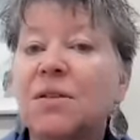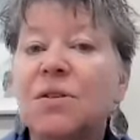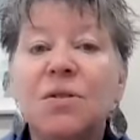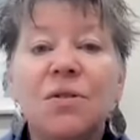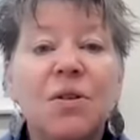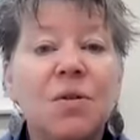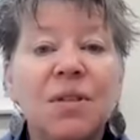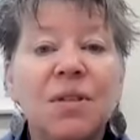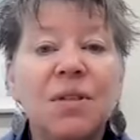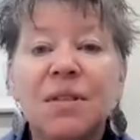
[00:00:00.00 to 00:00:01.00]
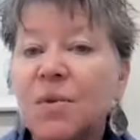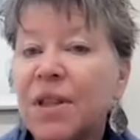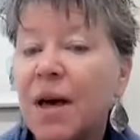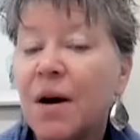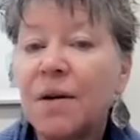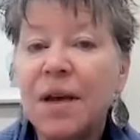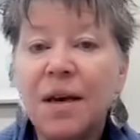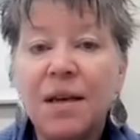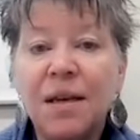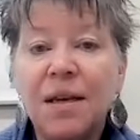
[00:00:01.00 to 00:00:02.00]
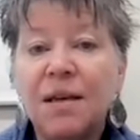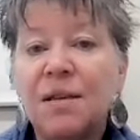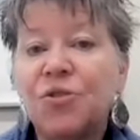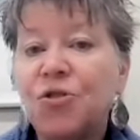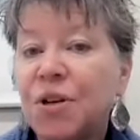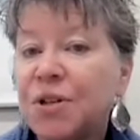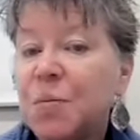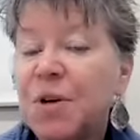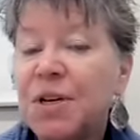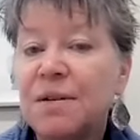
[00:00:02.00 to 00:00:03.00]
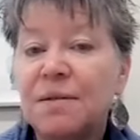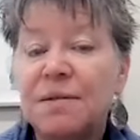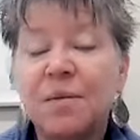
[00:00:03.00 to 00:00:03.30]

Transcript: Just notice it without any judgment